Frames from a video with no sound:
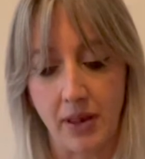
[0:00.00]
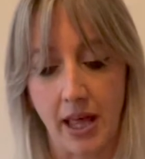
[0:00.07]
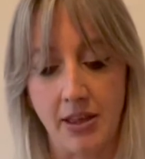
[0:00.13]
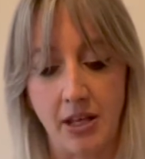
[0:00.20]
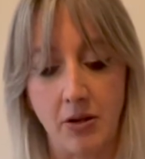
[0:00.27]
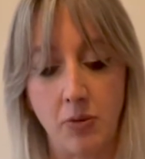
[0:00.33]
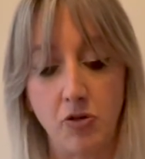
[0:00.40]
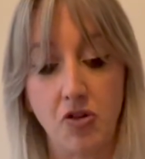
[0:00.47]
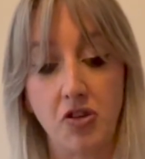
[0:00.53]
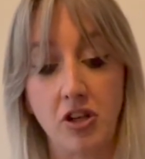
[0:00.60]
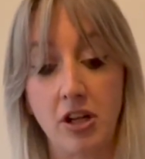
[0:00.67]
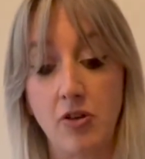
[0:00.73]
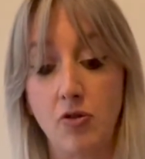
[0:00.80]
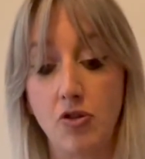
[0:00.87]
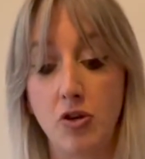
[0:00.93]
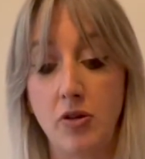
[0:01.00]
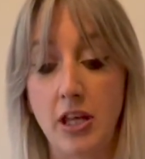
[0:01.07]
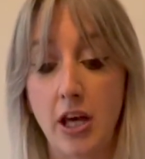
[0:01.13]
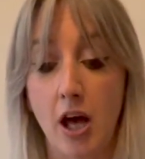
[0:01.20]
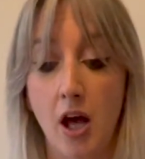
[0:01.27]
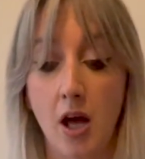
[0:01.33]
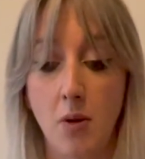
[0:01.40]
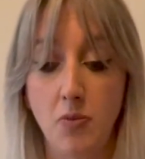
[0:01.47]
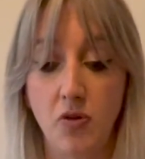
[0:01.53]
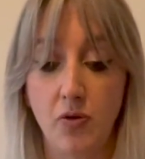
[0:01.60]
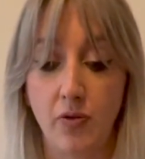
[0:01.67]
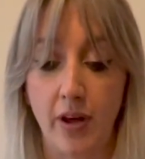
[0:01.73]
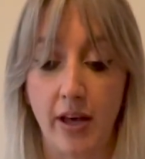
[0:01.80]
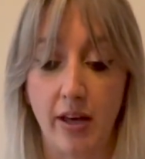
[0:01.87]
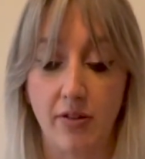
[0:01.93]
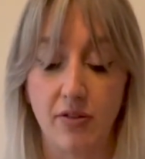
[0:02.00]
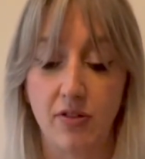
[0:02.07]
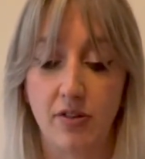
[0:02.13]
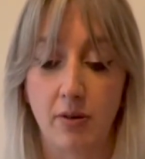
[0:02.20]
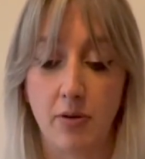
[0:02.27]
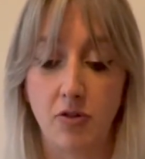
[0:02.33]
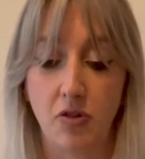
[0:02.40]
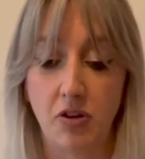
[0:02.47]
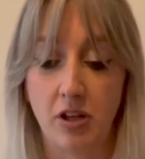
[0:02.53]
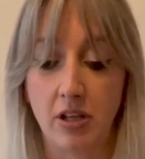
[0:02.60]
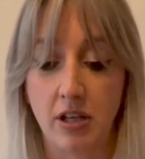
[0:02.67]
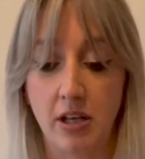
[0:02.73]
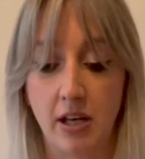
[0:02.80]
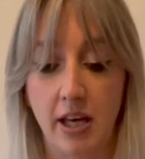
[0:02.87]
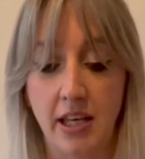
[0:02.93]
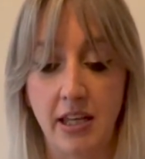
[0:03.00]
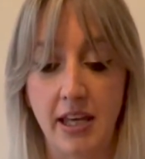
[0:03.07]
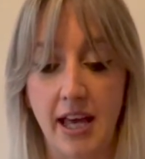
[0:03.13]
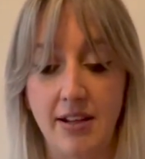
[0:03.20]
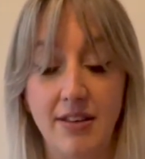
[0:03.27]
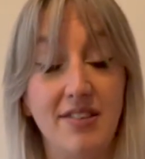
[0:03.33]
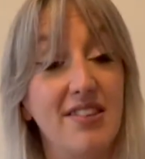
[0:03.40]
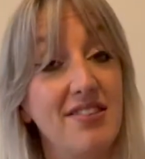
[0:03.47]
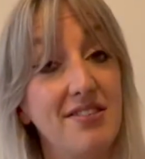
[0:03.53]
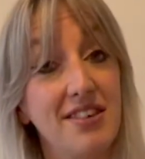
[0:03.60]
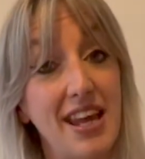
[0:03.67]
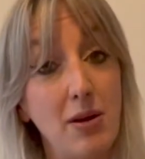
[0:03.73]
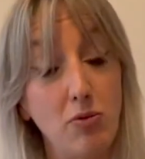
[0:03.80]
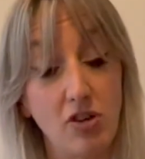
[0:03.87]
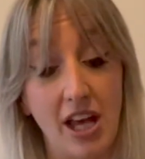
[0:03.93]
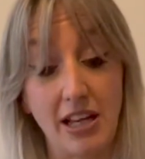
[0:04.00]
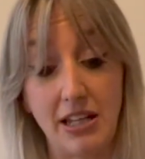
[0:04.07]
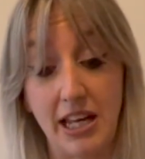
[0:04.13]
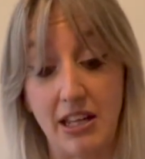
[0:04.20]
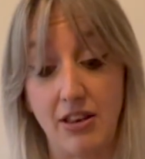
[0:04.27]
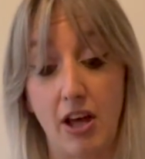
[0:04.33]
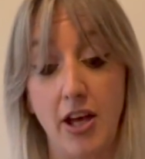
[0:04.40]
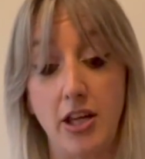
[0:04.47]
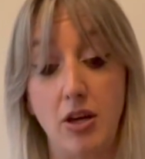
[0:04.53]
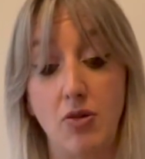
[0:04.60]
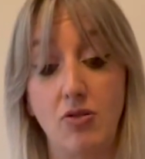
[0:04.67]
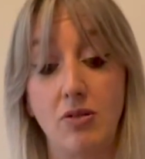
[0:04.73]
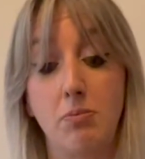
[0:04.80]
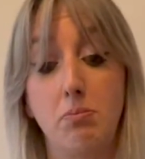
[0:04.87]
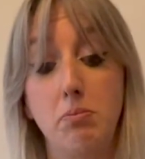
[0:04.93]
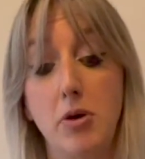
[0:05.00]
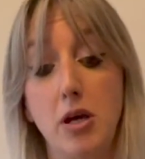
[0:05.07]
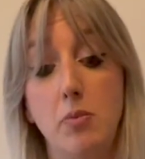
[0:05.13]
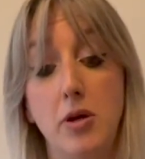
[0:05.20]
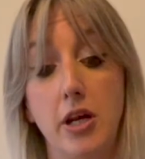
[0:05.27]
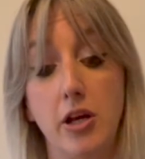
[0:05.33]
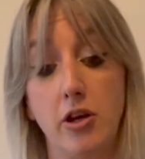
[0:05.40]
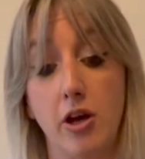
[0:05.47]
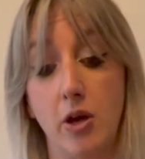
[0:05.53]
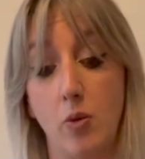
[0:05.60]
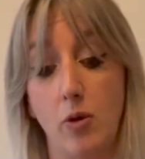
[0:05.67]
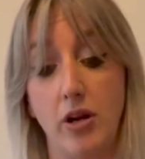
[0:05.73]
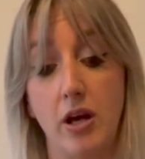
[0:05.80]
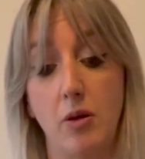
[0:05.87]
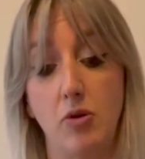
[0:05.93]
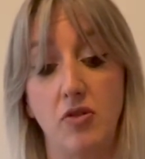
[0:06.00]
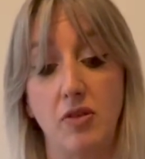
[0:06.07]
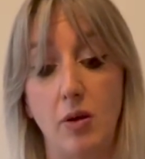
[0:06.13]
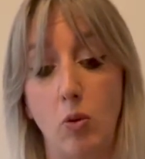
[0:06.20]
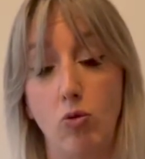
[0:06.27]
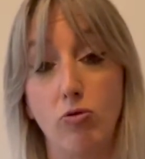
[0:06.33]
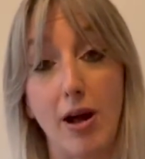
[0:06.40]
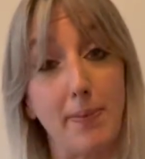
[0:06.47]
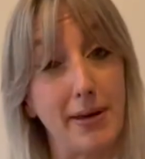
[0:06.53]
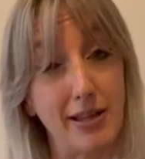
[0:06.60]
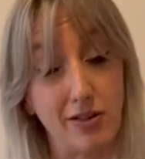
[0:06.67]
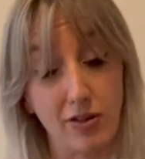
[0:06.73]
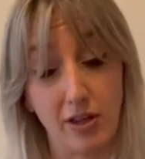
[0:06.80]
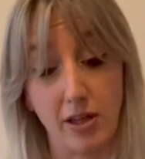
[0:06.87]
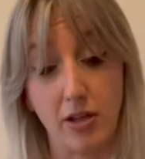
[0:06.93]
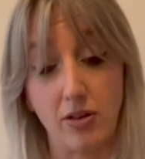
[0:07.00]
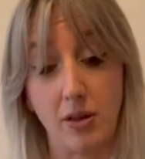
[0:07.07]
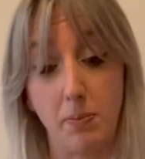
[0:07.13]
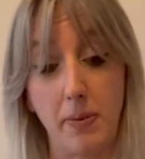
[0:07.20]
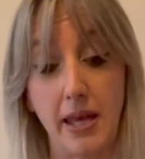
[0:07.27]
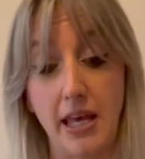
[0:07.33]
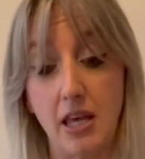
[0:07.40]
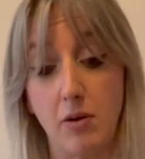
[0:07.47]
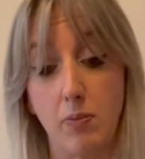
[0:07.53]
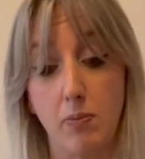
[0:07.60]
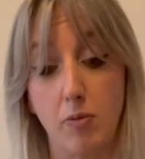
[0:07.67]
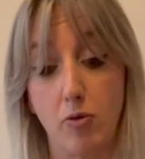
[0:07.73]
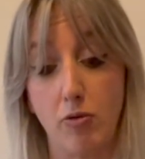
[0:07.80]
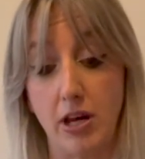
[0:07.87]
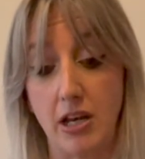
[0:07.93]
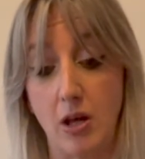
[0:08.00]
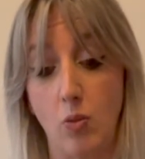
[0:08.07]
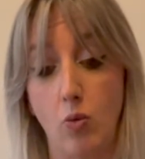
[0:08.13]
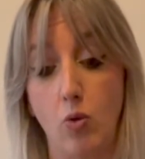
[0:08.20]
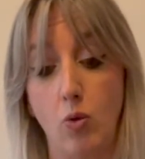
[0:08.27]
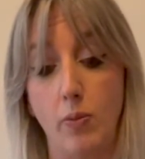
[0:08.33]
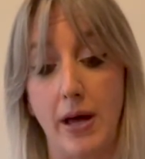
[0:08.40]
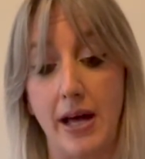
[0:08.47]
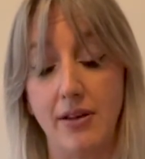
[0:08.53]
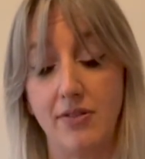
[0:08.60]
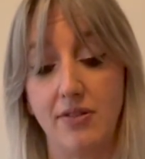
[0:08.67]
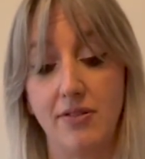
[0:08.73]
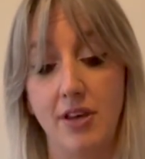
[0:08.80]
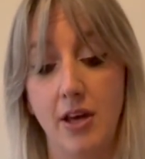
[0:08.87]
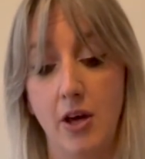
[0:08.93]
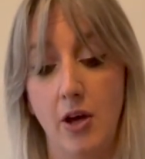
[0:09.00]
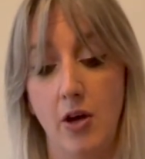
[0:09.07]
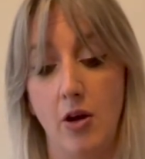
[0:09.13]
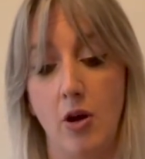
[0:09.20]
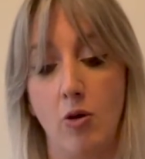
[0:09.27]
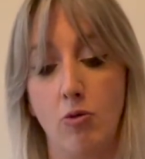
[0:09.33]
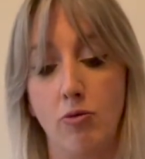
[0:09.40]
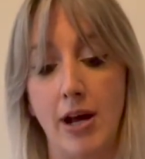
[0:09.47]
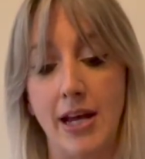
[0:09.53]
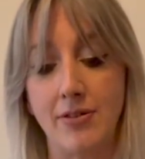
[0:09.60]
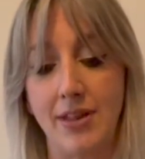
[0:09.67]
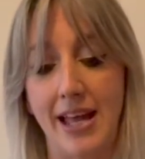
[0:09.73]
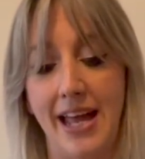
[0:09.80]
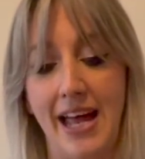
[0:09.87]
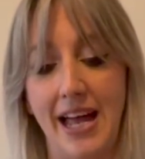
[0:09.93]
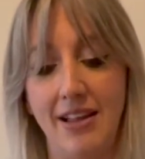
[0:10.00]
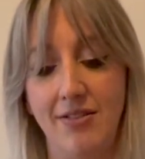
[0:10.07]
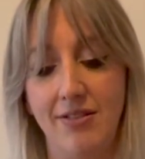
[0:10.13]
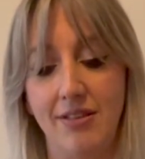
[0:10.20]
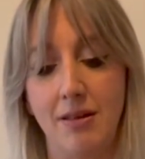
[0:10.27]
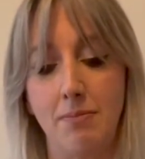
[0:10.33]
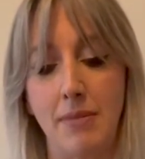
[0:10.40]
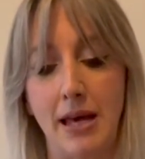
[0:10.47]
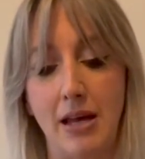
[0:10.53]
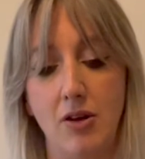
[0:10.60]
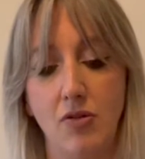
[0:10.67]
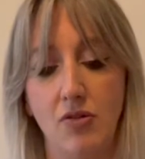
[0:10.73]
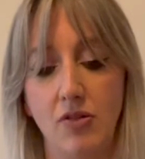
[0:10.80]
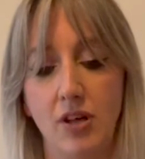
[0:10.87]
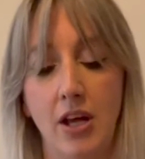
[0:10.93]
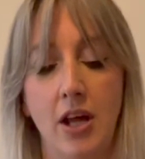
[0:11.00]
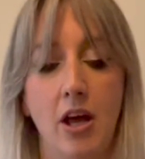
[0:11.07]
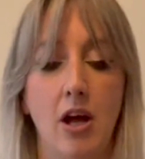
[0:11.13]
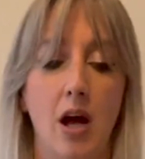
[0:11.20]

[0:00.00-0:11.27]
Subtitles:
And then I'm just going to do the arms first. So I'm just going to, again, the same technique that I used a moment ago when I was wrapping the pink merino wool bats around the hands of the mouse.